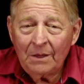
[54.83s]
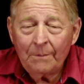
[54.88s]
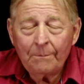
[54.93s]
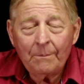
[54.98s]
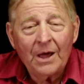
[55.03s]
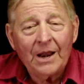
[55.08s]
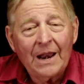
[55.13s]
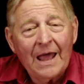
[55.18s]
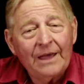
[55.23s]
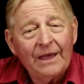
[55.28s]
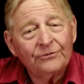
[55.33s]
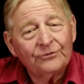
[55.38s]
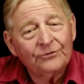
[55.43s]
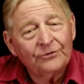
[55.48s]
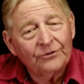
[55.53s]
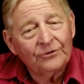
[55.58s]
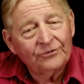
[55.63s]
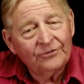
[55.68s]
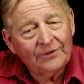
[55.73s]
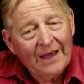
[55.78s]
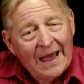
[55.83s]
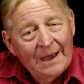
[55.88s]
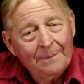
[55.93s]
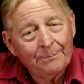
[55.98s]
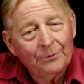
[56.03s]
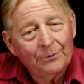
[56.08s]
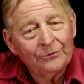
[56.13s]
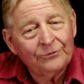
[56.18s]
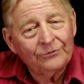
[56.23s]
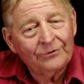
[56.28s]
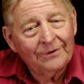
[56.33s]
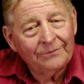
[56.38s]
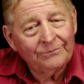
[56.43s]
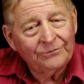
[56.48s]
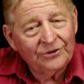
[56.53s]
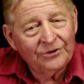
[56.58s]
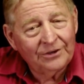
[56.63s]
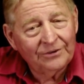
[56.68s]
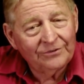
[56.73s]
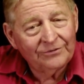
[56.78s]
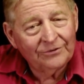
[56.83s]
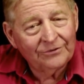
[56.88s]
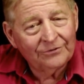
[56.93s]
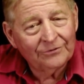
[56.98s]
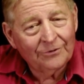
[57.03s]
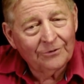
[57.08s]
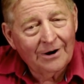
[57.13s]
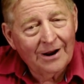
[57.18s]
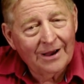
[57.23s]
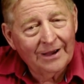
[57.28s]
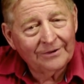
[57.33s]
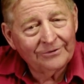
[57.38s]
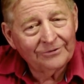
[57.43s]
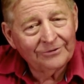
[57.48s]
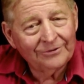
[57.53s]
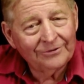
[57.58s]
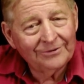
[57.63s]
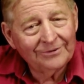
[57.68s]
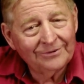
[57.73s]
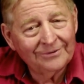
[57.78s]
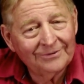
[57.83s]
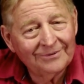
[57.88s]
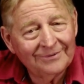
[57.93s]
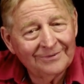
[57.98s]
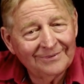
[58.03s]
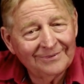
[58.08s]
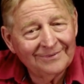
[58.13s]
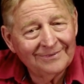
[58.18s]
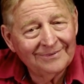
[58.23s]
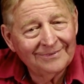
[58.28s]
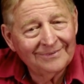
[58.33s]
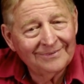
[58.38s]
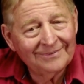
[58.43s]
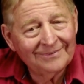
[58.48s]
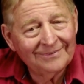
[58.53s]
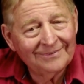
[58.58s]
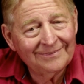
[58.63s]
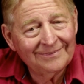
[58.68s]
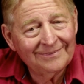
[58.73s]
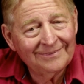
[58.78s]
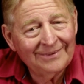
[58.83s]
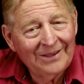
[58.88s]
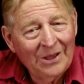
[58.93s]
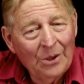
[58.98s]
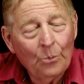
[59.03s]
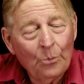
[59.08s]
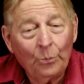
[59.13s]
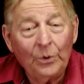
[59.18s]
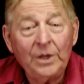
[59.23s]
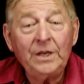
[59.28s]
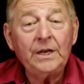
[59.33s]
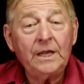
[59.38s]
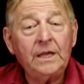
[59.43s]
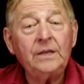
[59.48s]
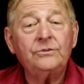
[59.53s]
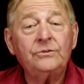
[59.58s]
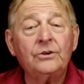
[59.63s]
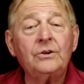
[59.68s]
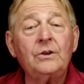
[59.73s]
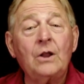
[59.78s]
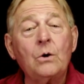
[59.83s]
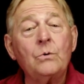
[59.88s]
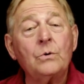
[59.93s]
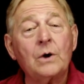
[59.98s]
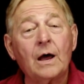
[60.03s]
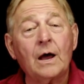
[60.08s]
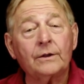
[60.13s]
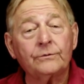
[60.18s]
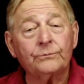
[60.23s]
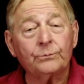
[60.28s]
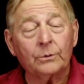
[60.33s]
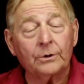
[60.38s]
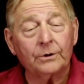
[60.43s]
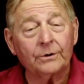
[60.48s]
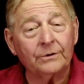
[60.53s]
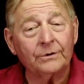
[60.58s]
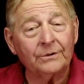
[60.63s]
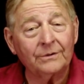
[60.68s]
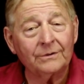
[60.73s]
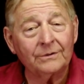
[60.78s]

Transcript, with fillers: But as disciples of Jesus Christ, we need to know God's Word.